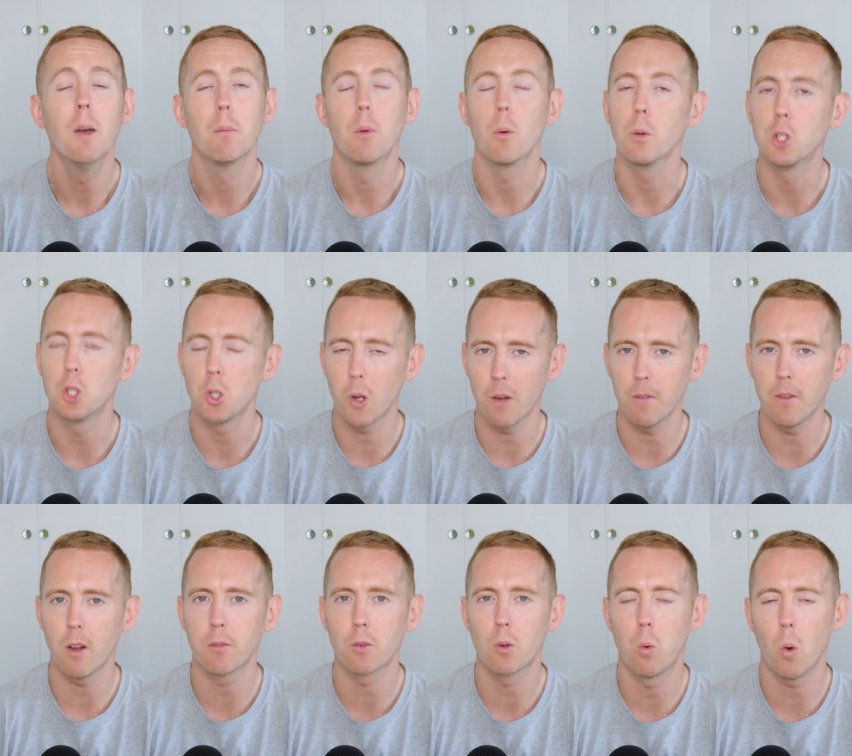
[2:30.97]
but we should have
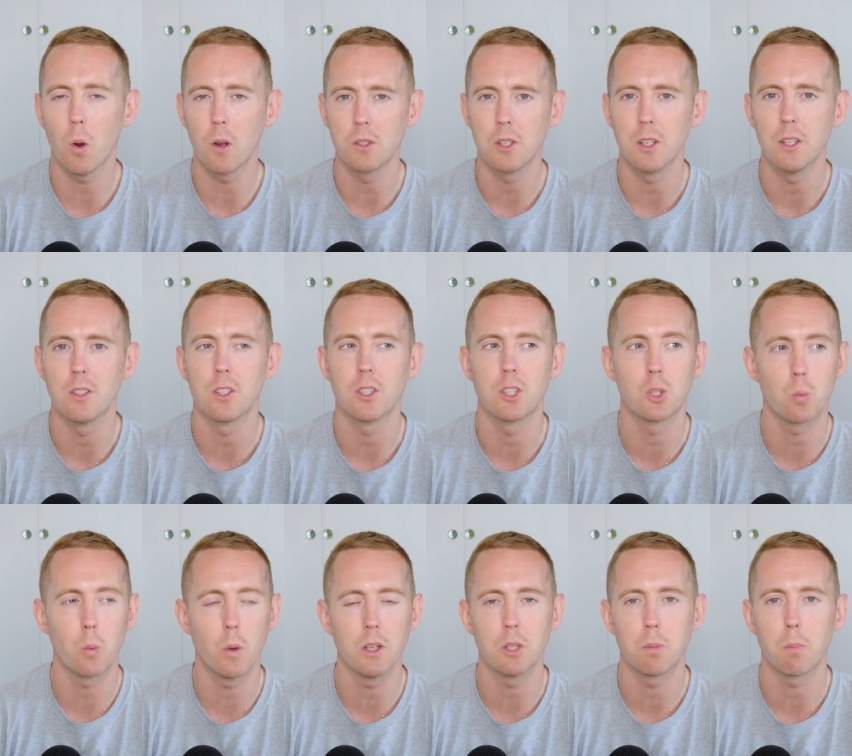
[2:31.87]
enough quality to
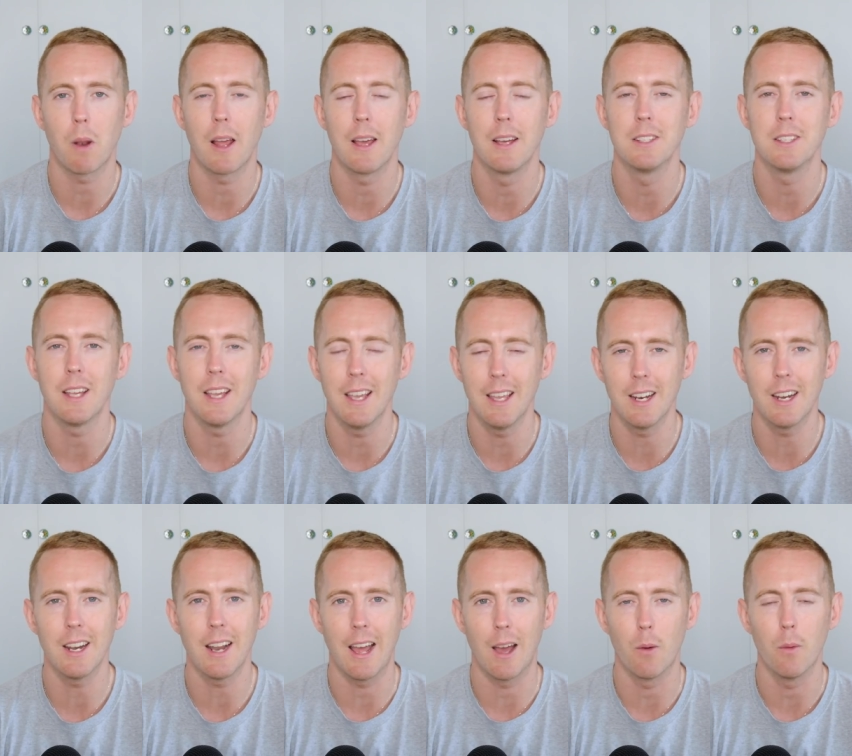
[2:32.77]
switch players in
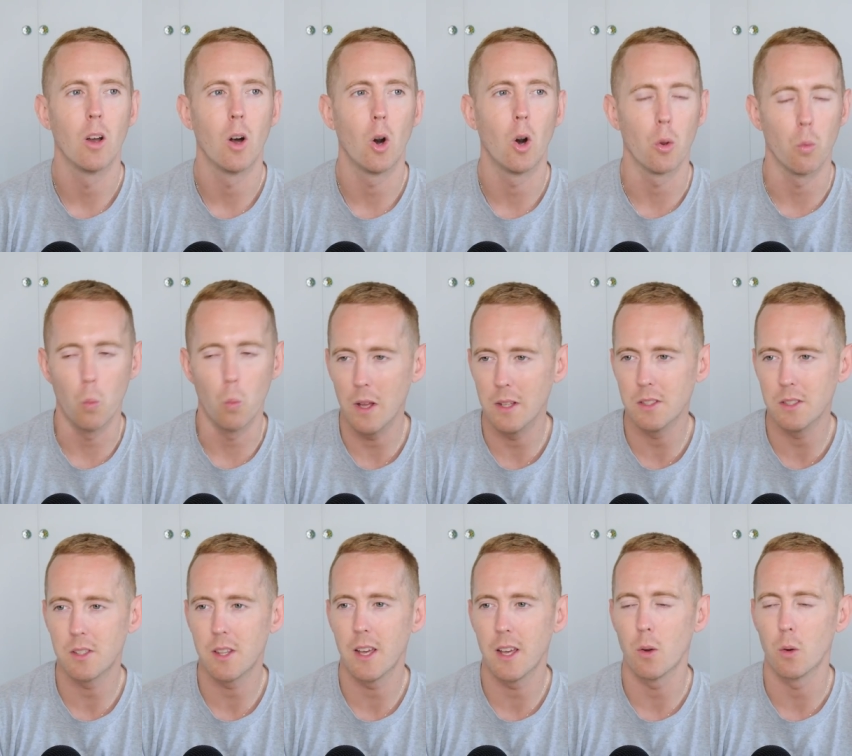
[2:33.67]
and out on a
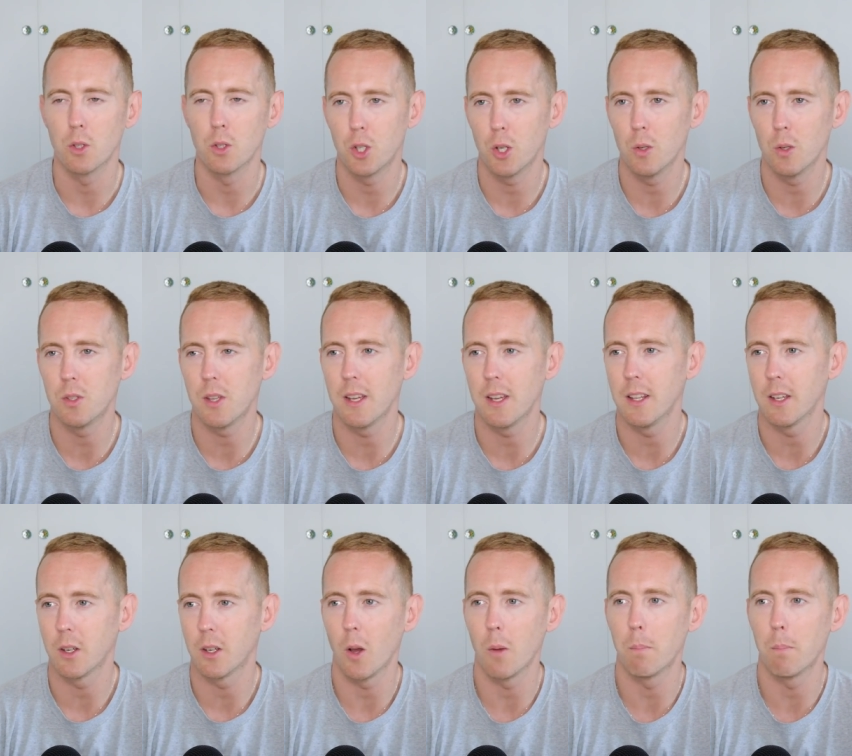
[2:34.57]
Wednesday or a Tuesday and
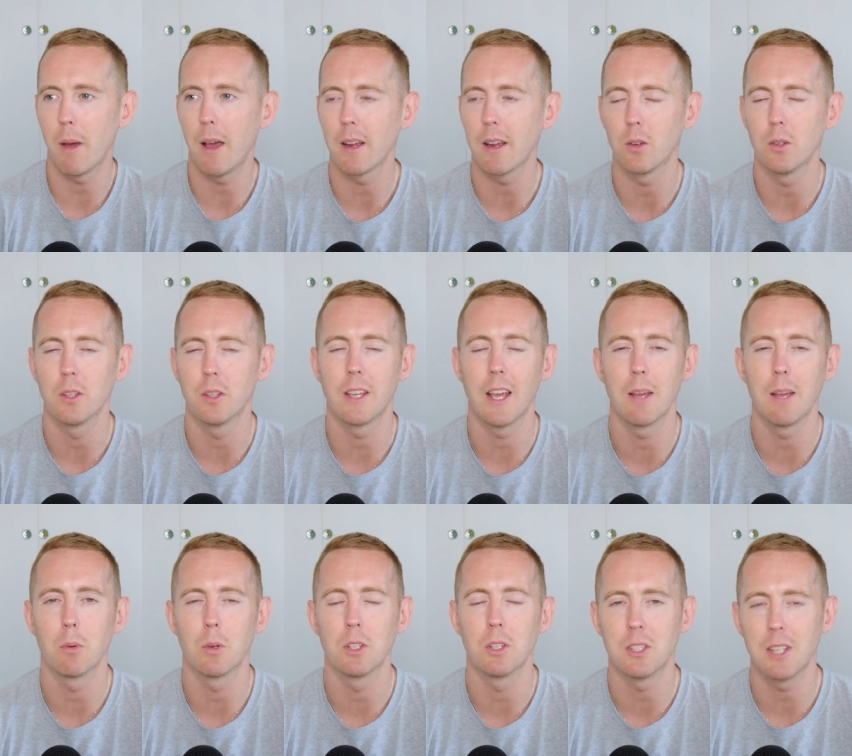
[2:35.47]
then go back on the game
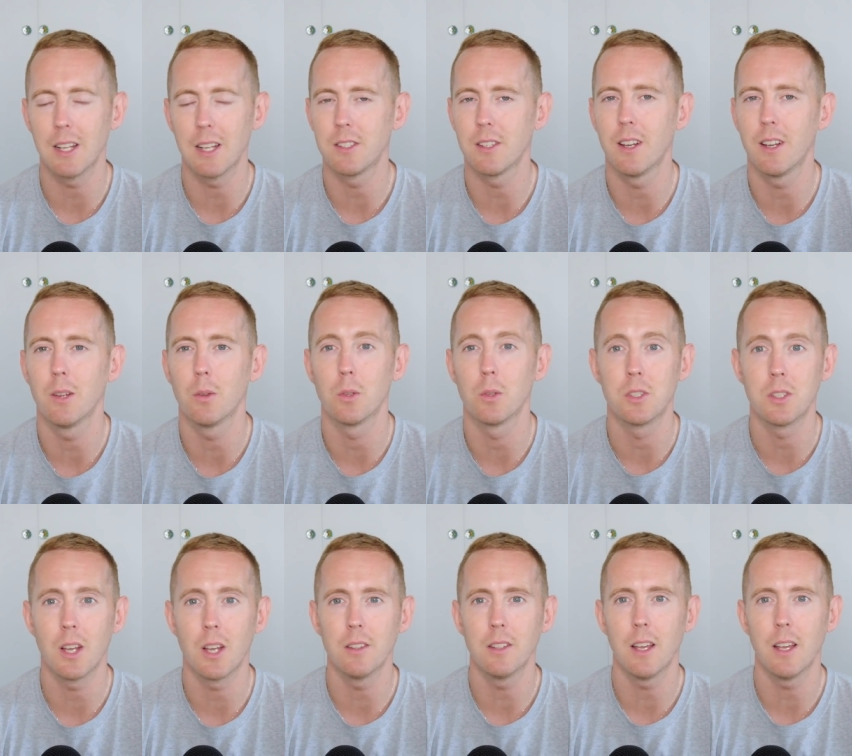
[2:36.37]
on the Saturday or the
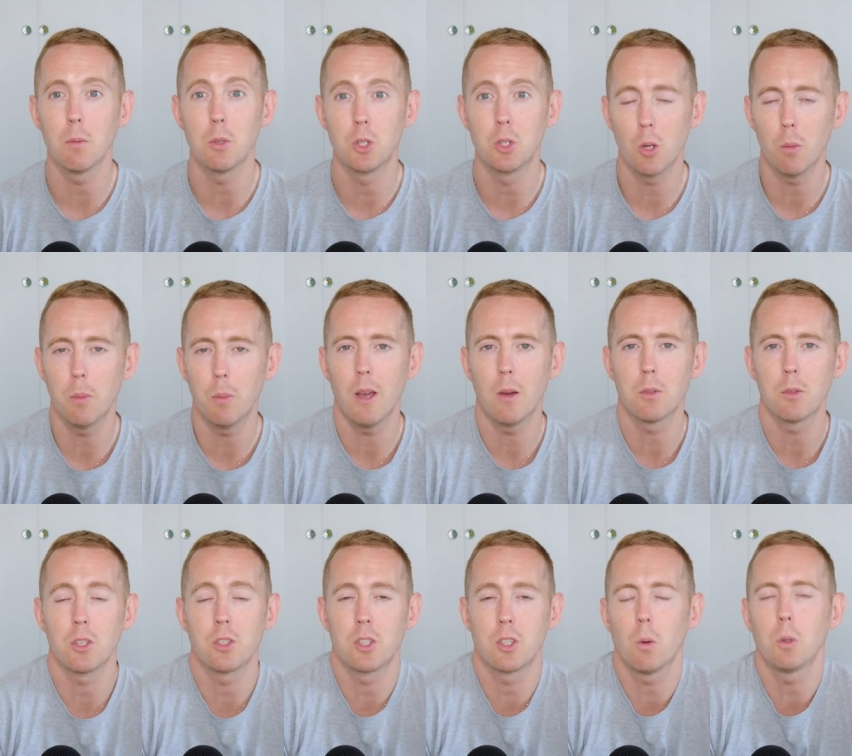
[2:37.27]
Sunday. We should be able
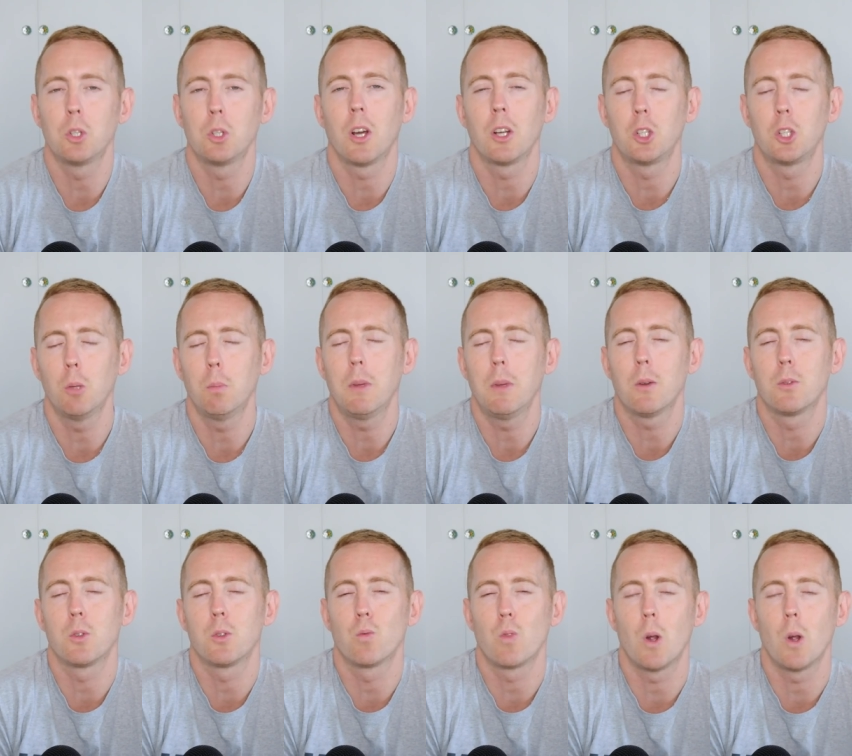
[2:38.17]
to, Solskjaer should be able
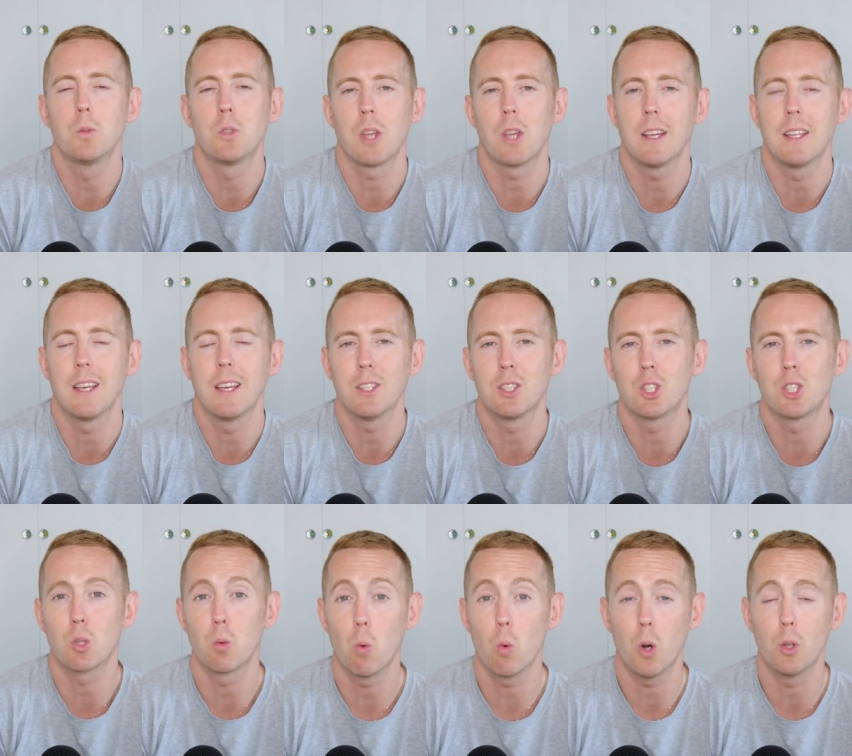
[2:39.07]
to rotate his
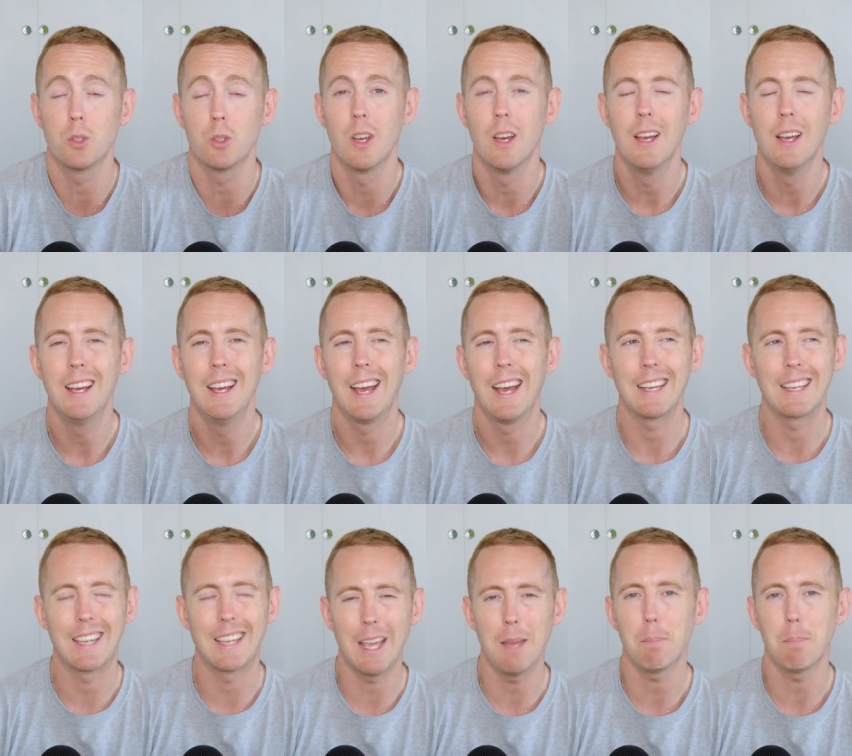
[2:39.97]
squad and
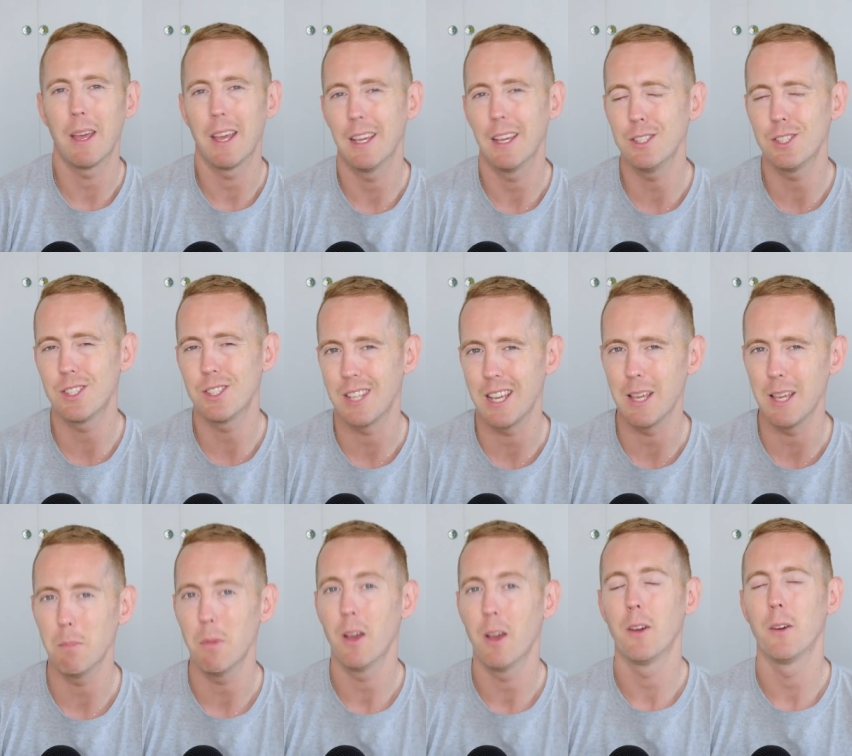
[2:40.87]
keep his team